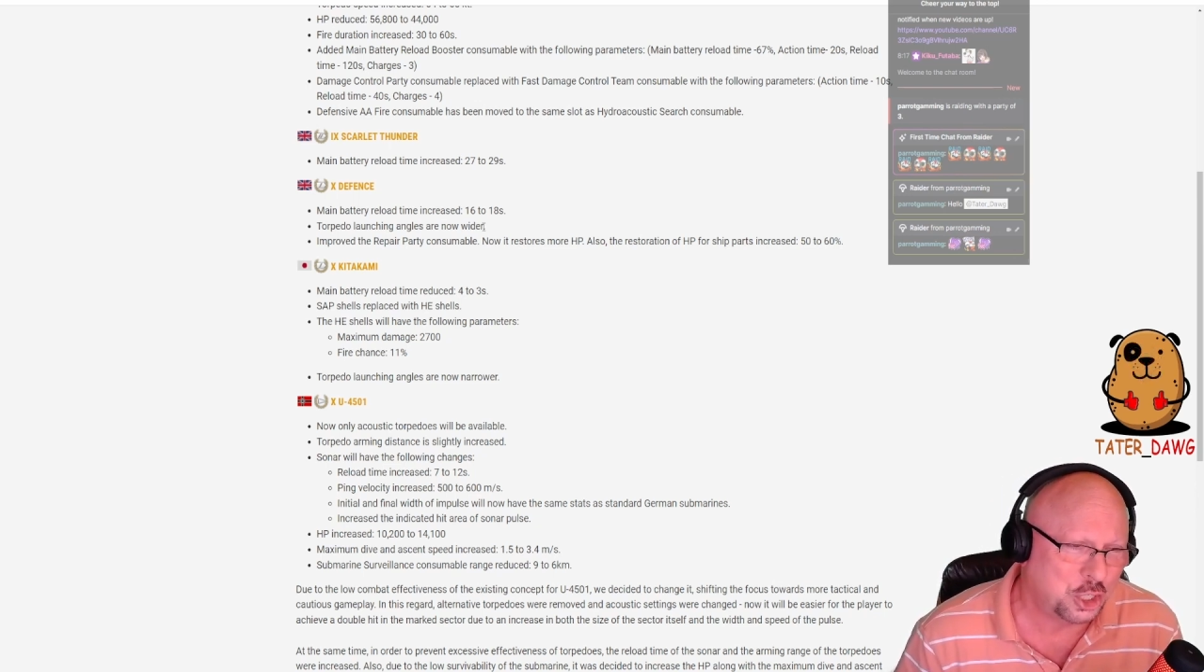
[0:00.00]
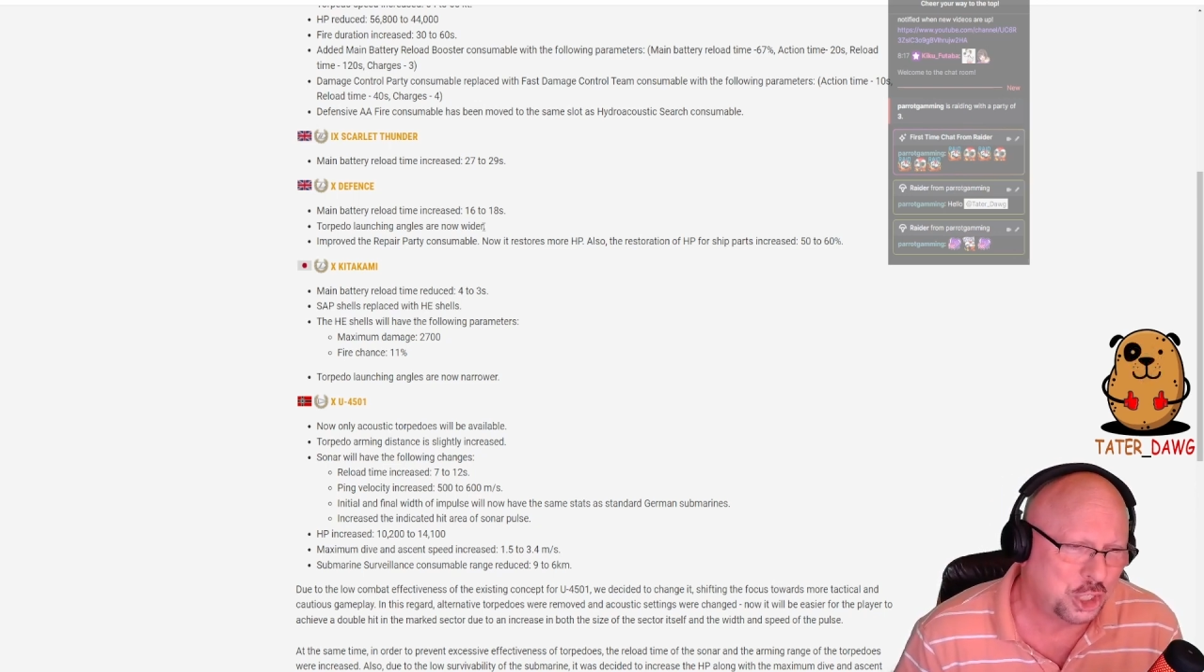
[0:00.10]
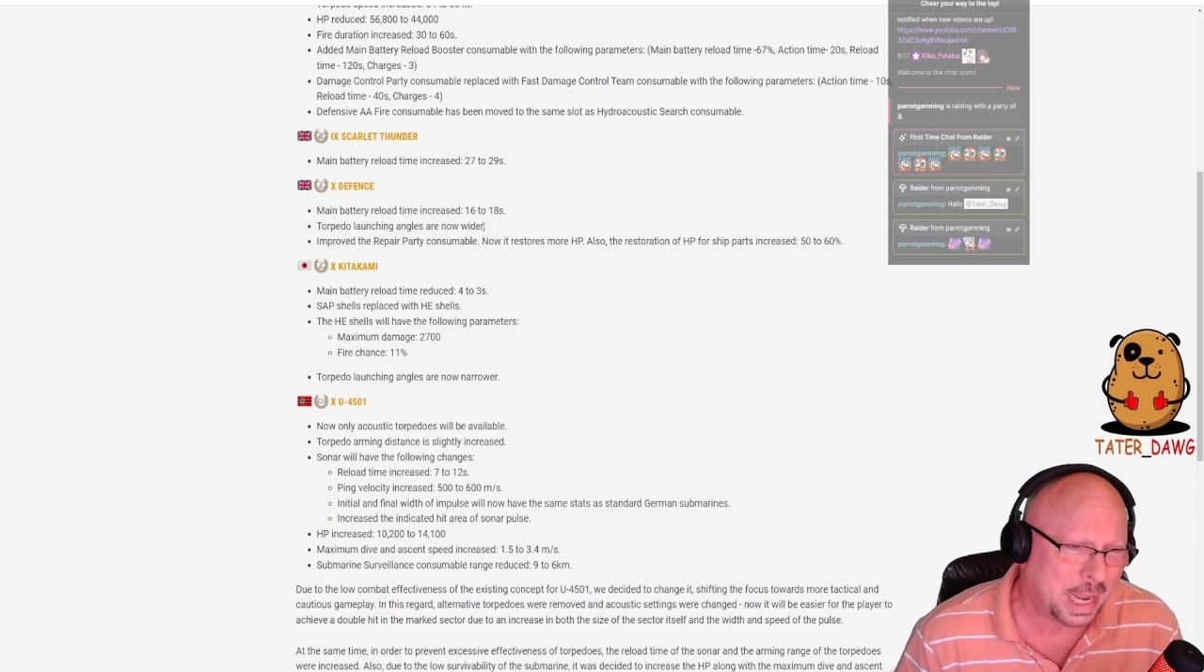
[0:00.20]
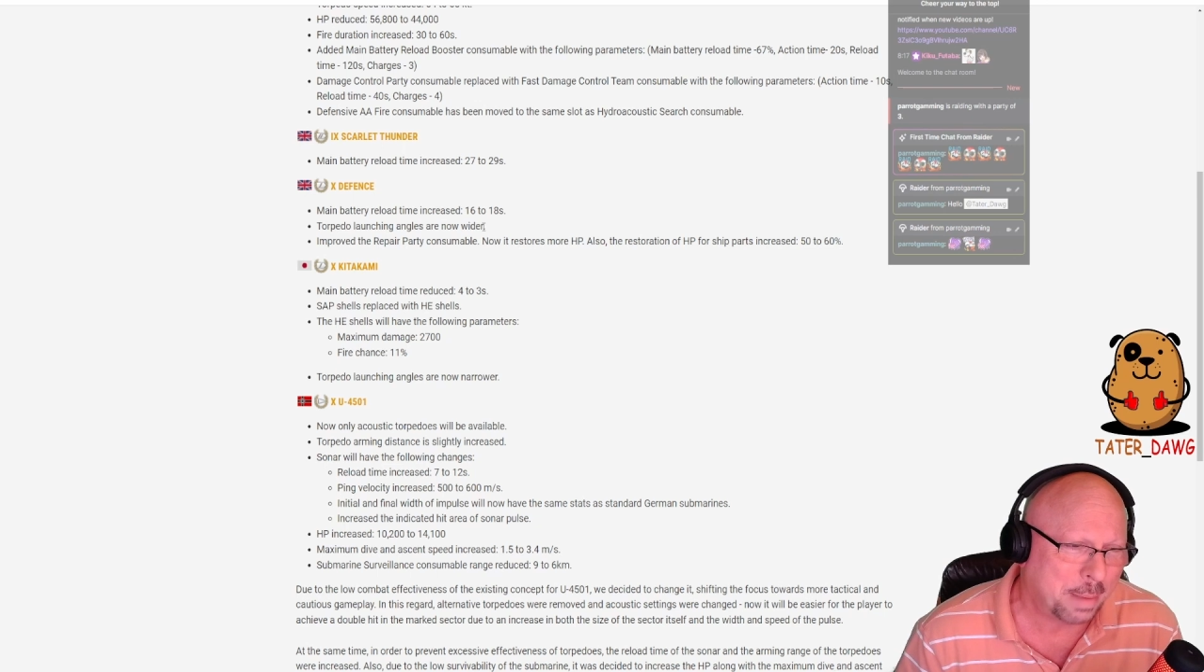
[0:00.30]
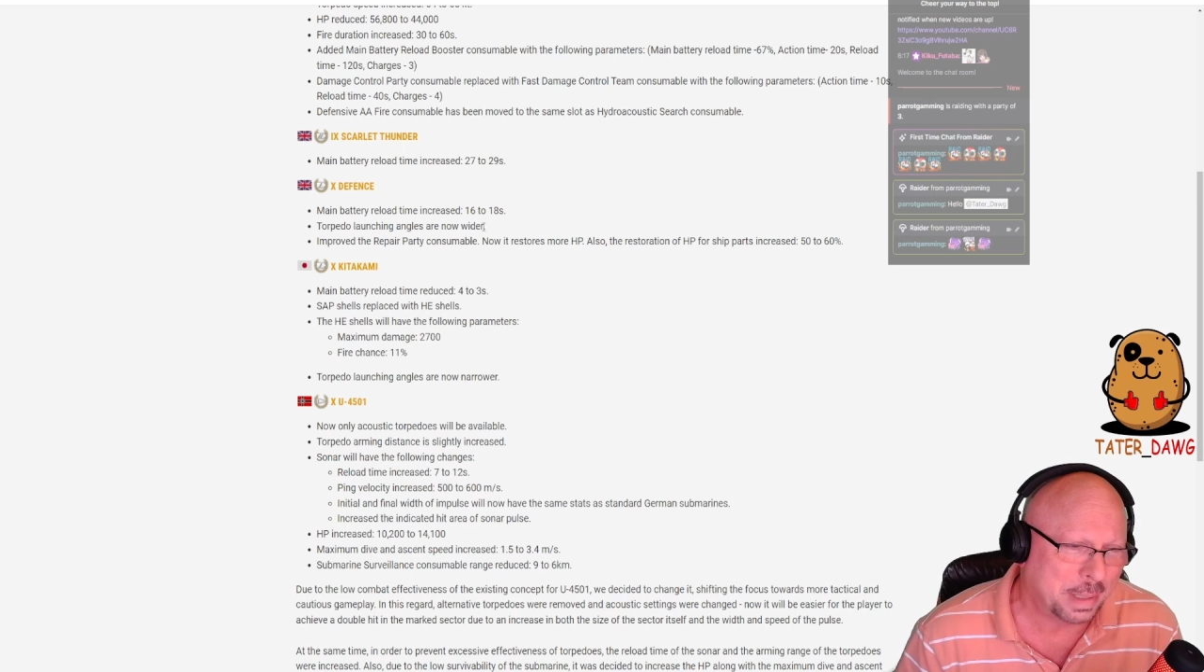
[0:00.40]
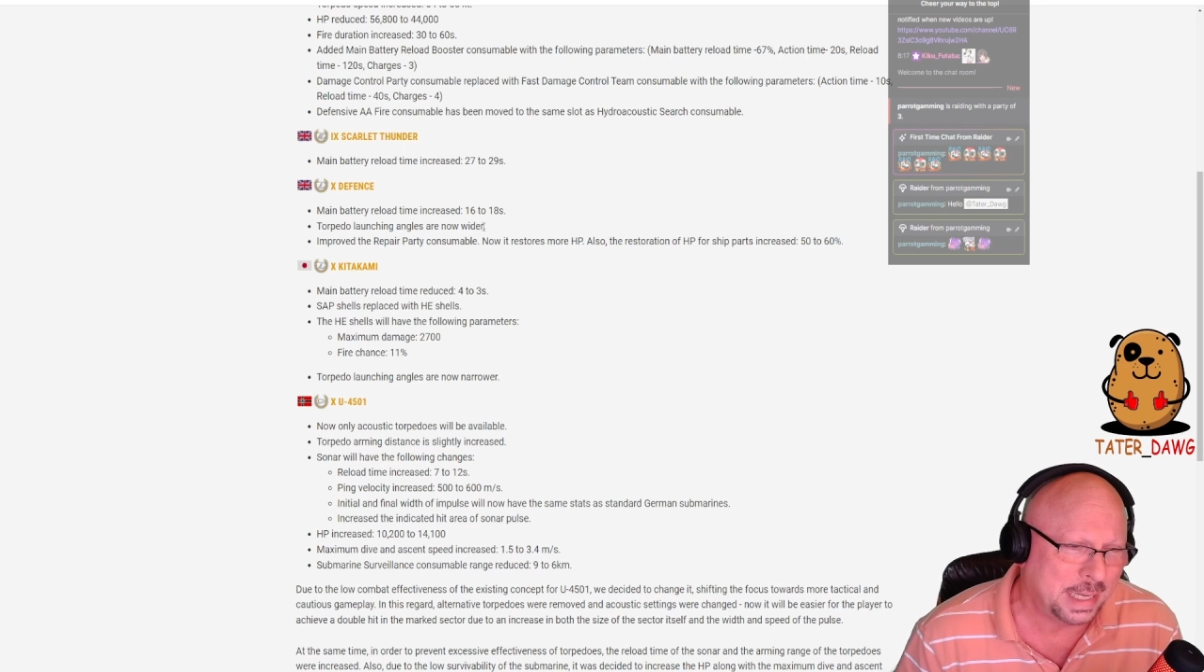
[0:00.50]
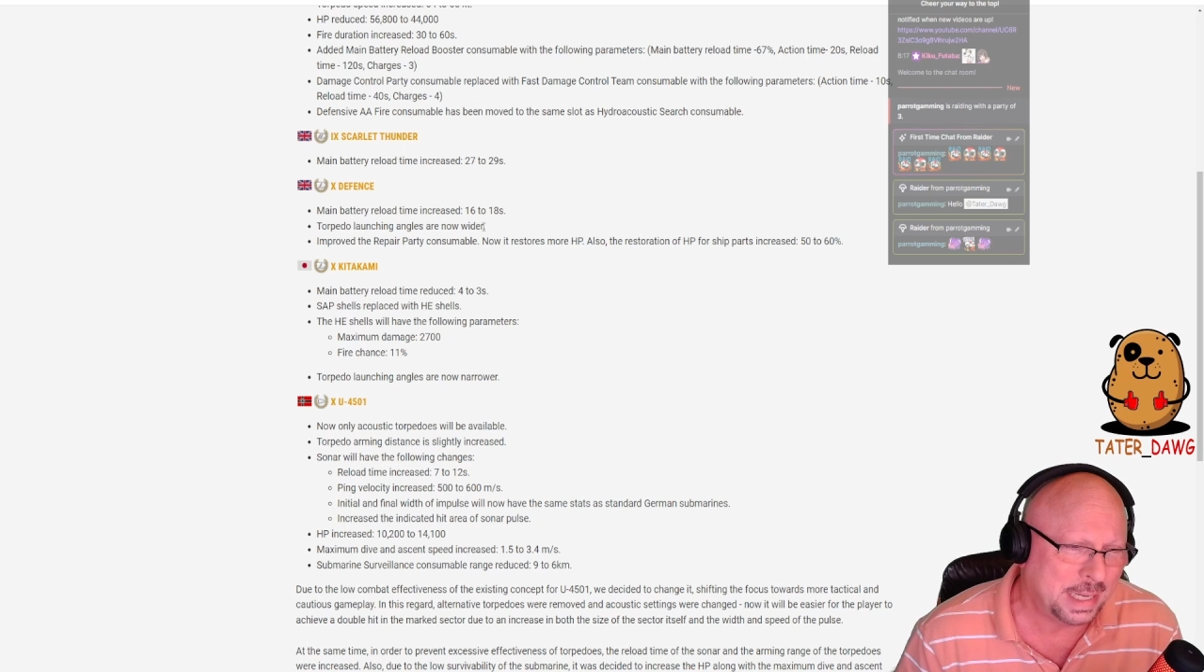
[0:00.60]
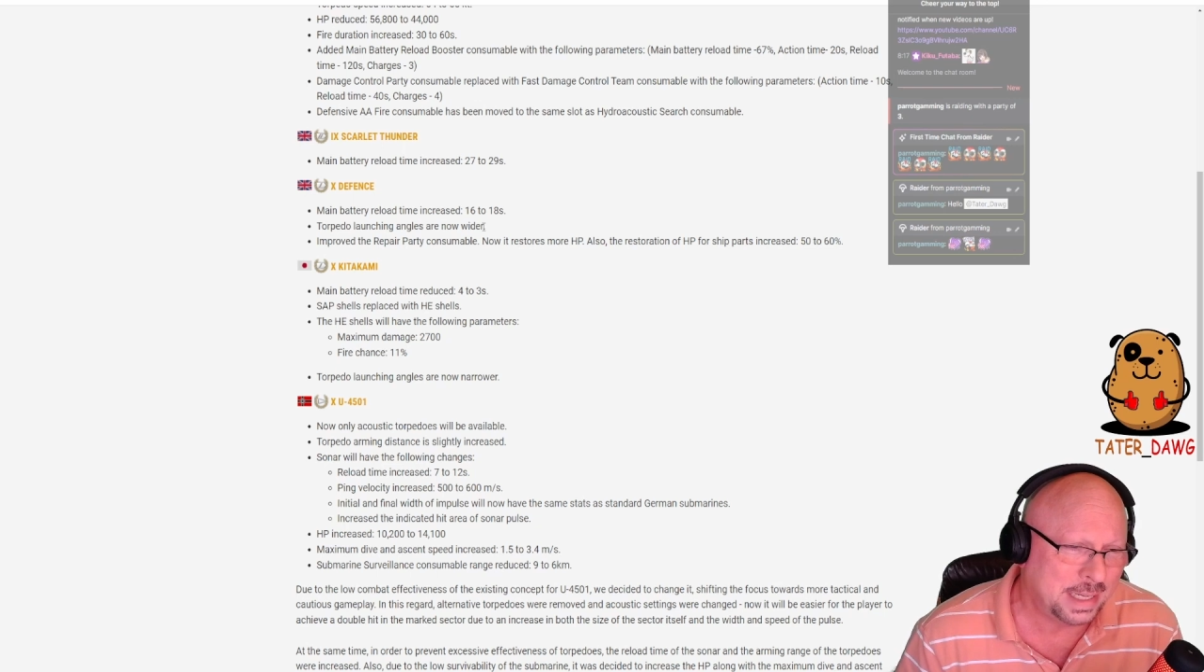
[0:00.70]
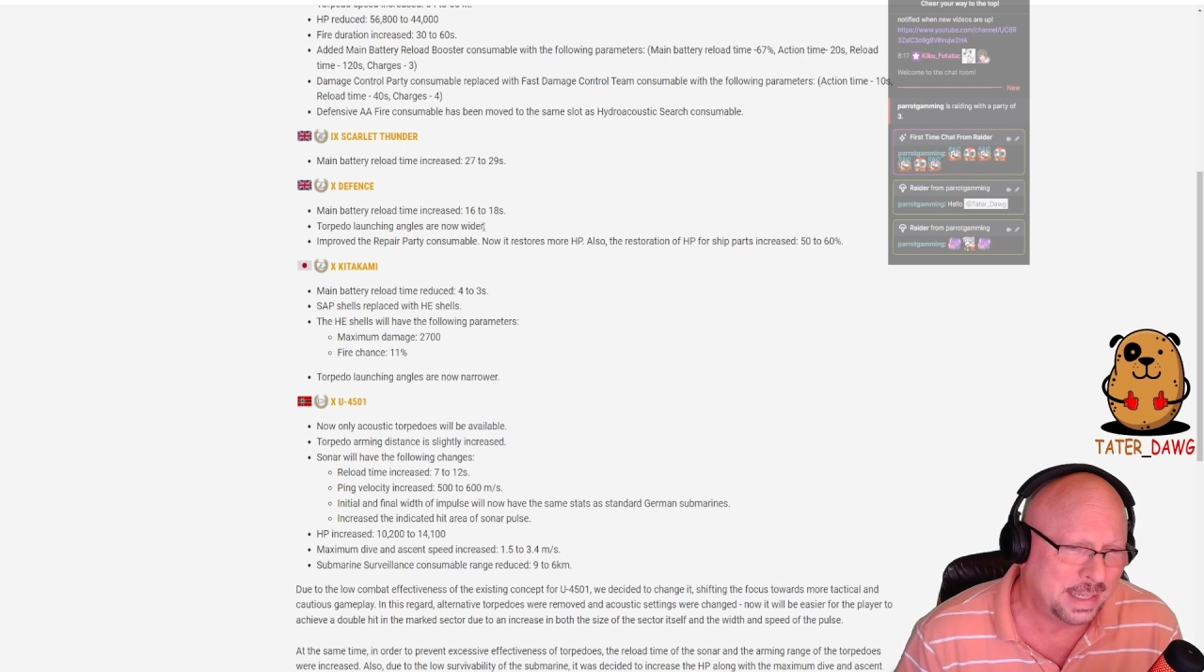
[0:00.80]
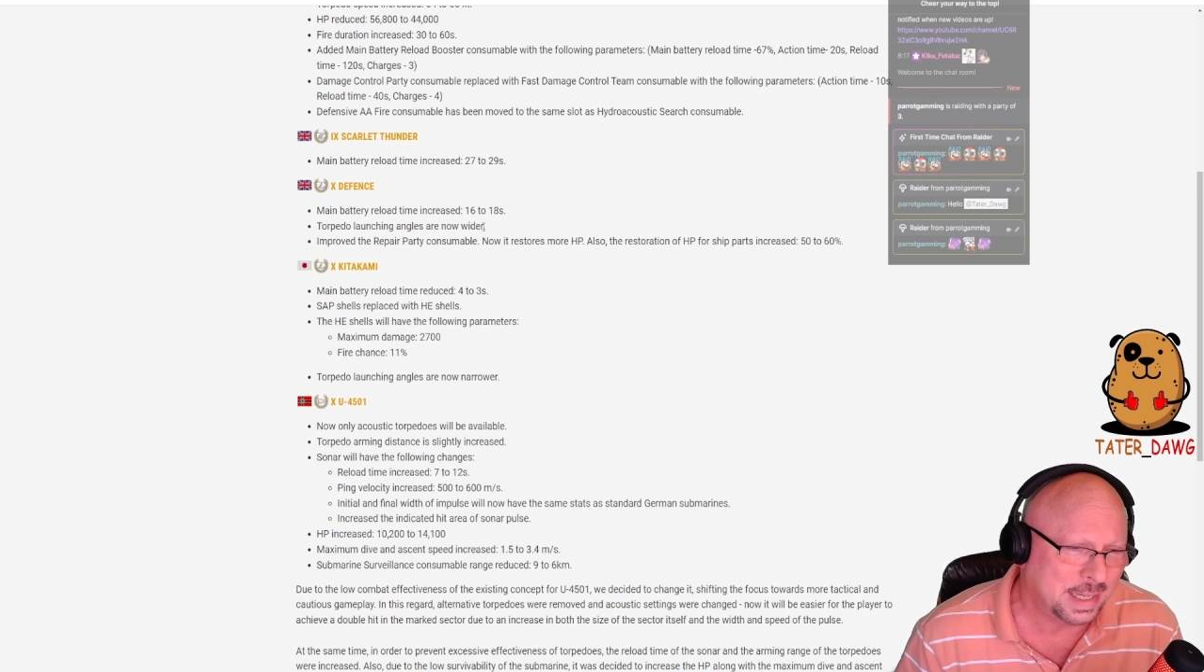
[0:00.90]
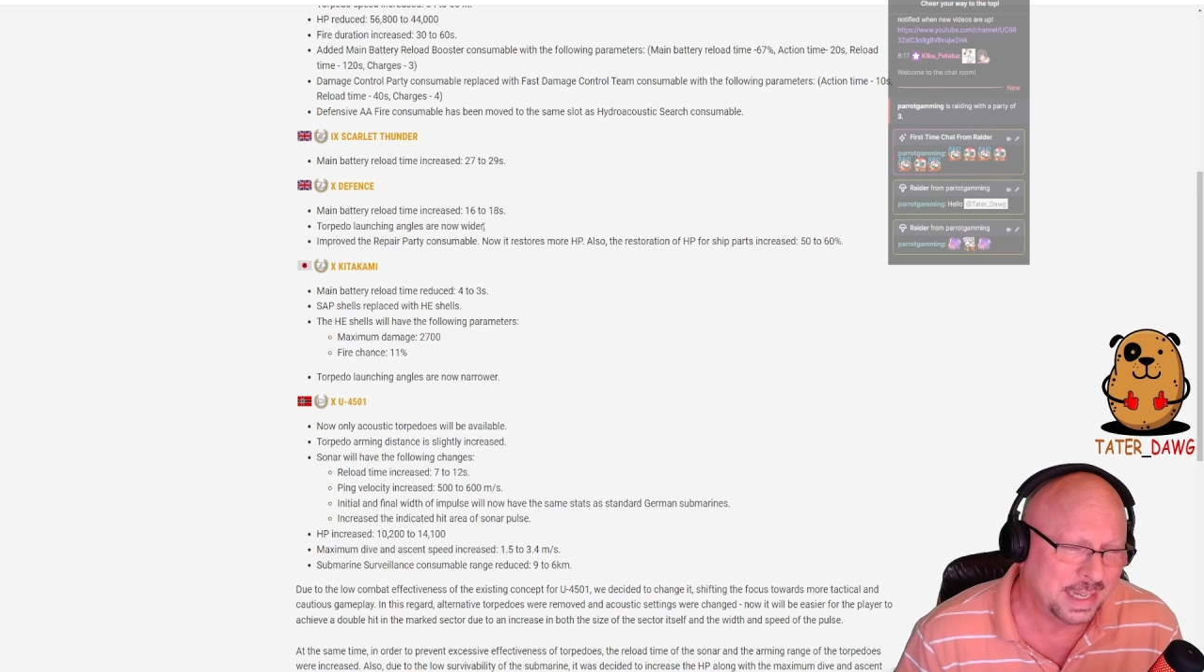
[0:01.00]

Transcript: Japanese,